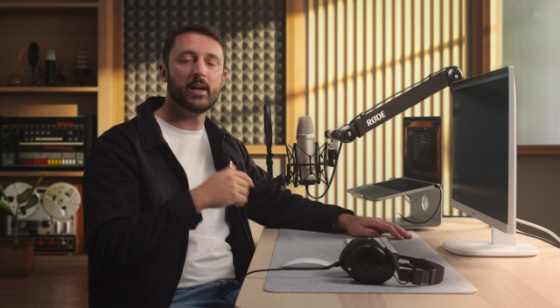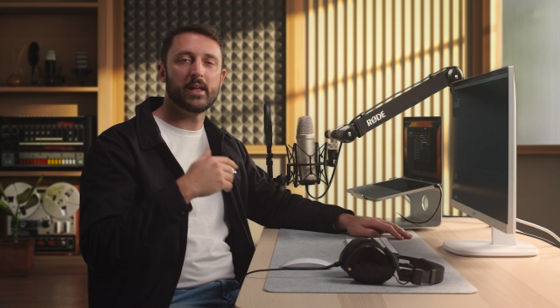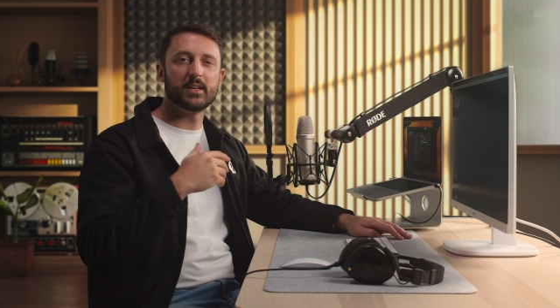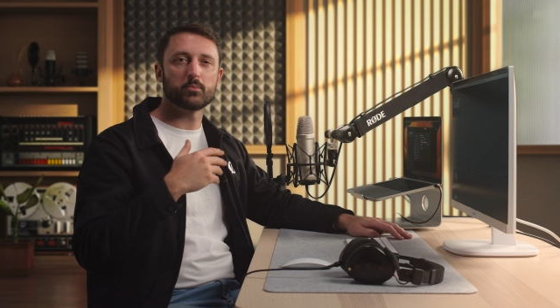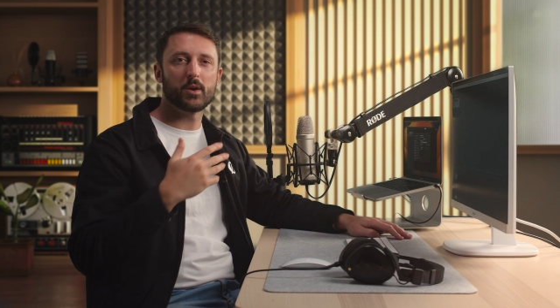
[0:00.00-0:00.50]

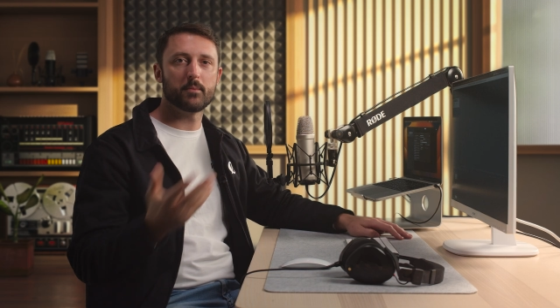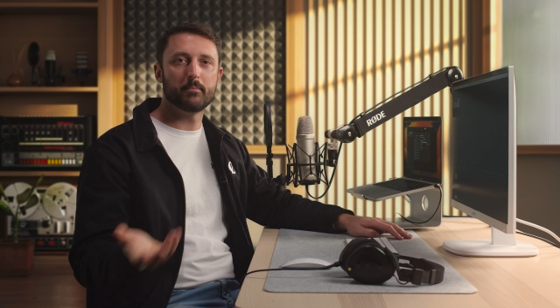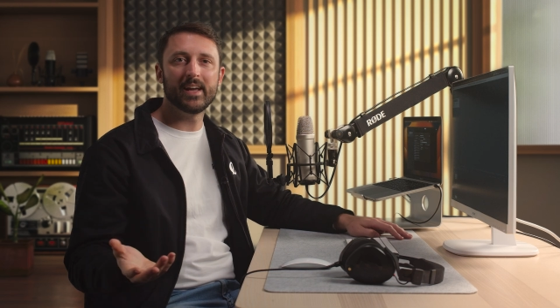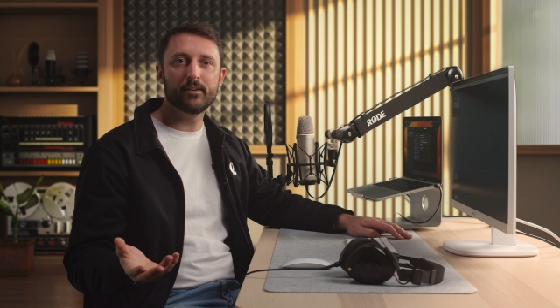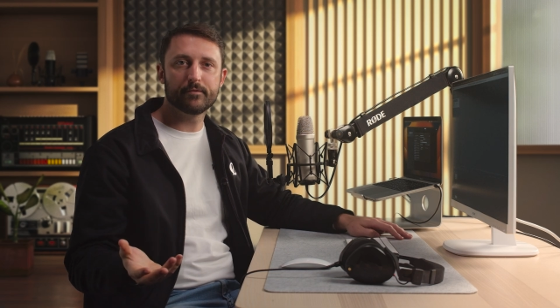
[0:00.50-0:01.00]
and it's one of the
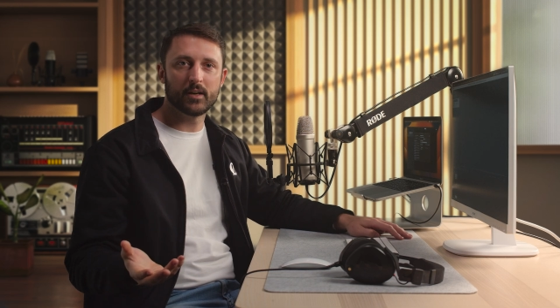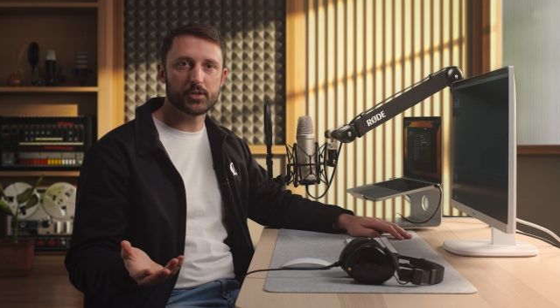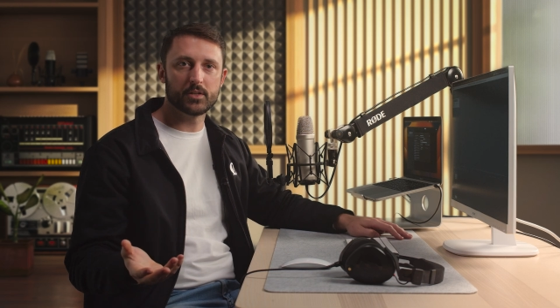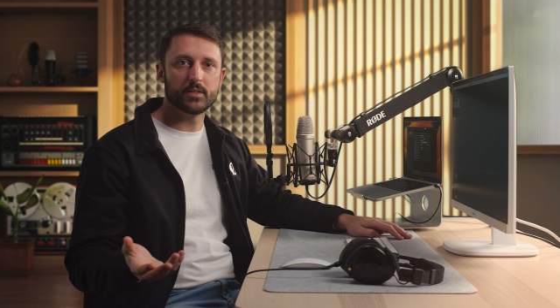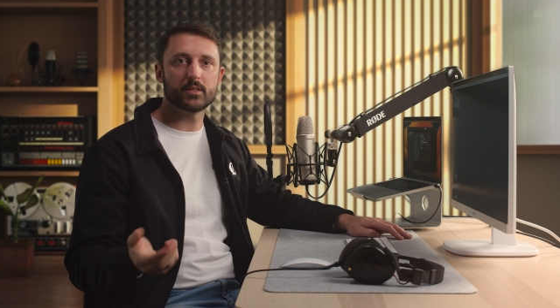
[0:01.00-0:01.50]
main
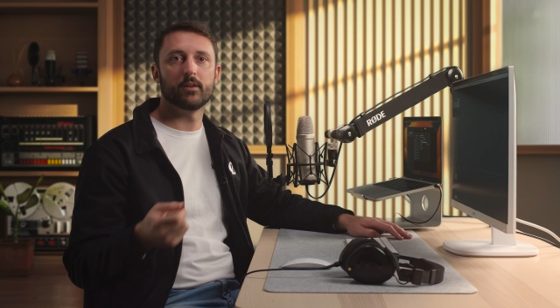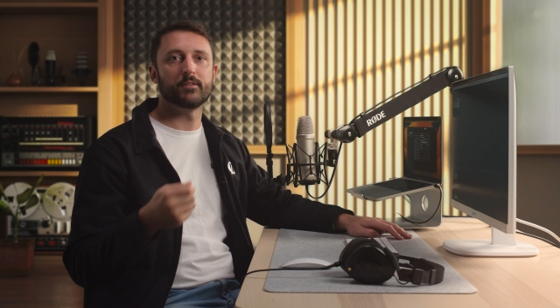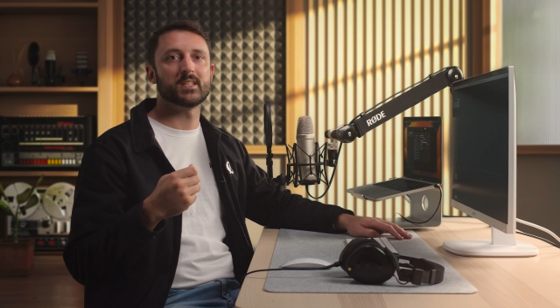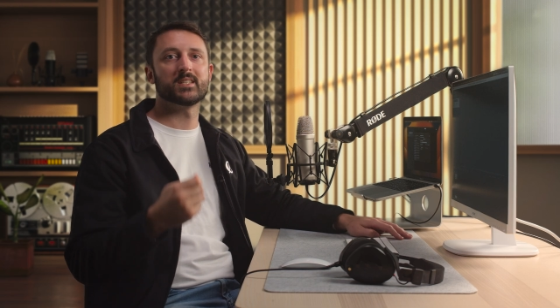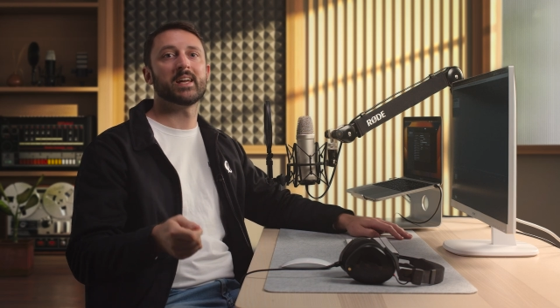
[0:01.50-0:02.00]
functions of
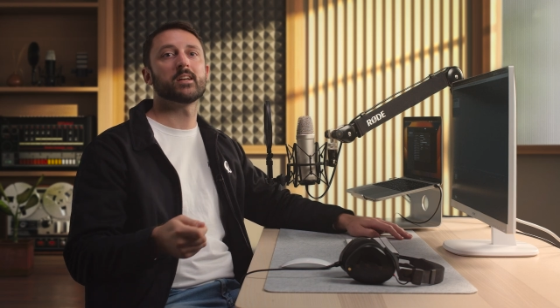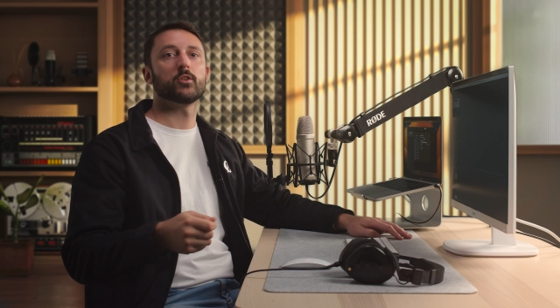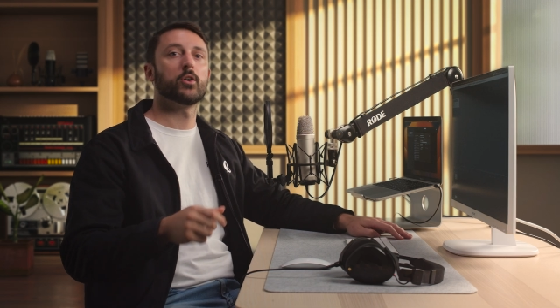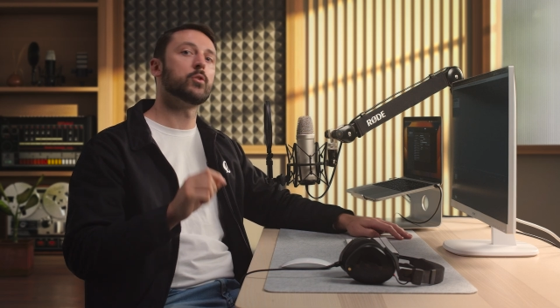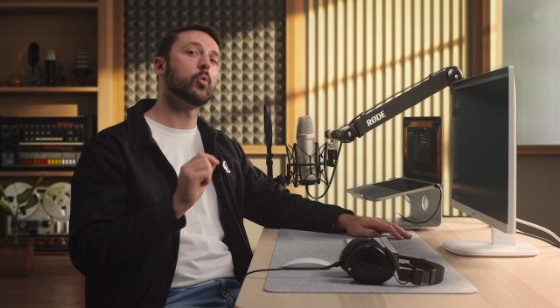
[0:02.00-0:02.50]
a
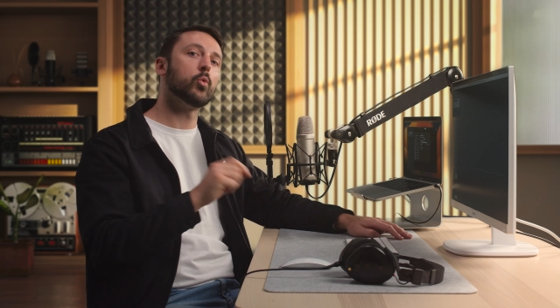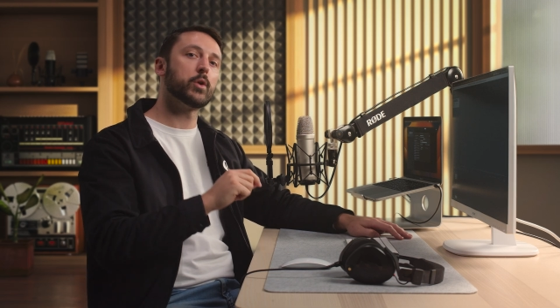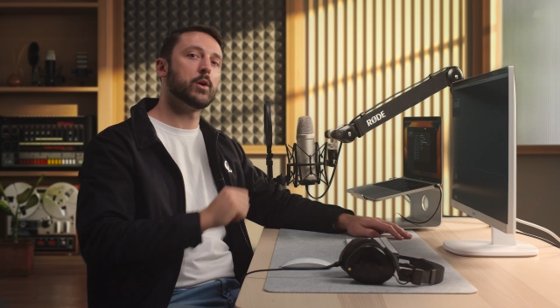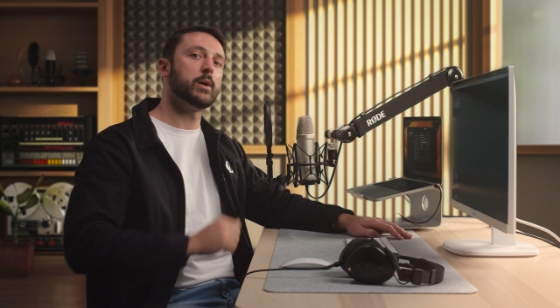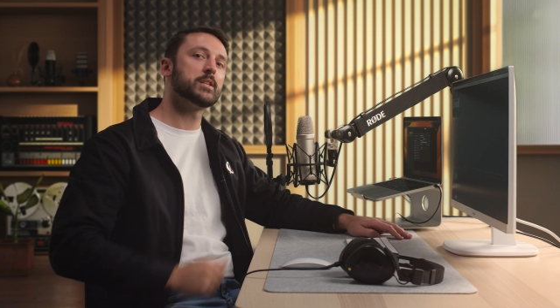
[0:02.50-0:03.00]
standalone audio